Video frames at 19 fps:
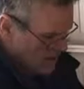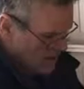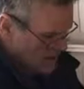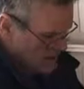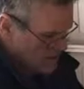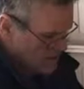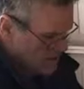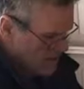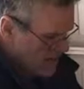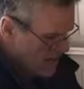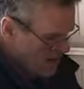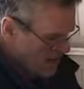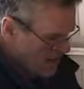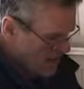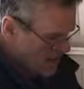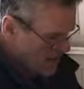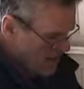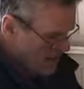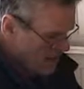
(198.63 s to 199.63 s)

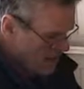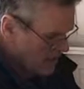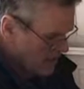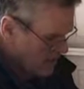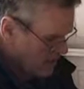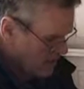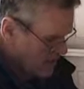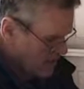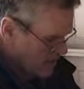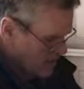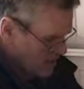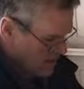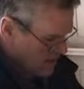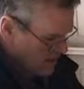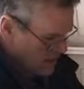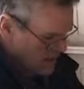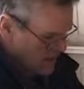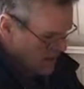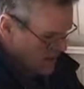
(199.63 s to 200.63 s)
generally
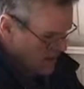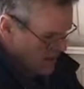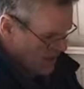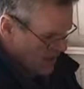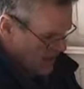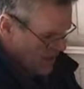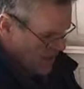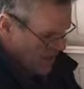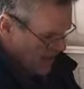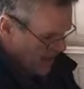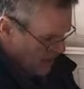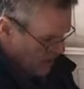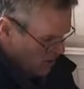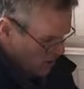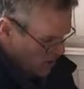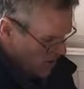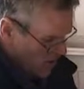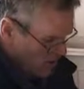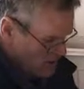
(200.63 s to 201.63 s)
that'll
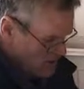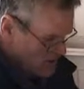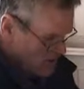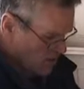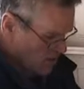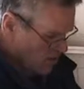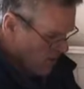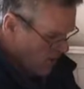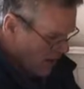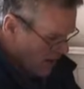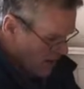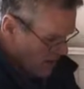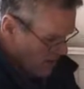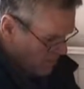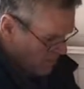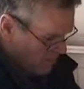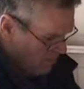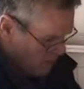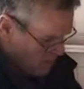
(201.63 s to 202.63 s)
cause the wire to
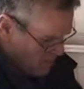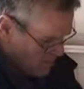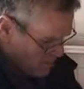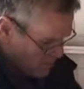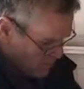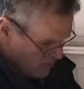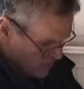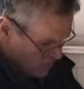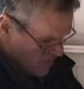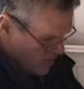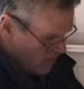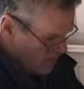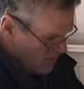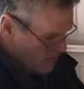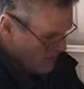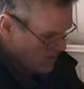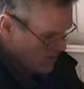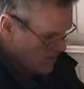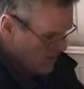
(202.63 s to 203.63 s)
pop
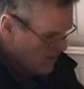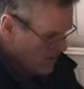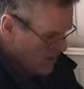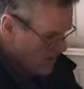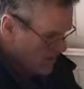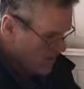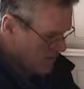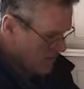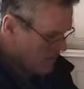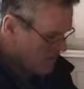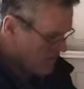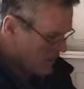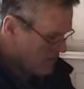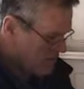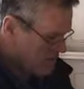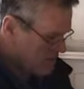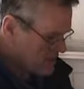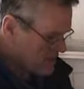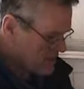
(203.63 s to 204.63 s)
through where
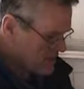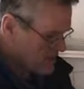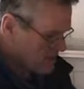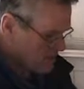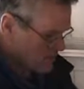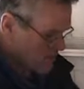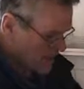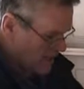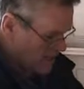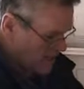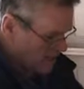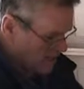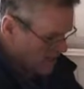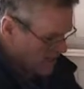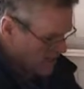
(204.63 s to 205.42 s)
I've just split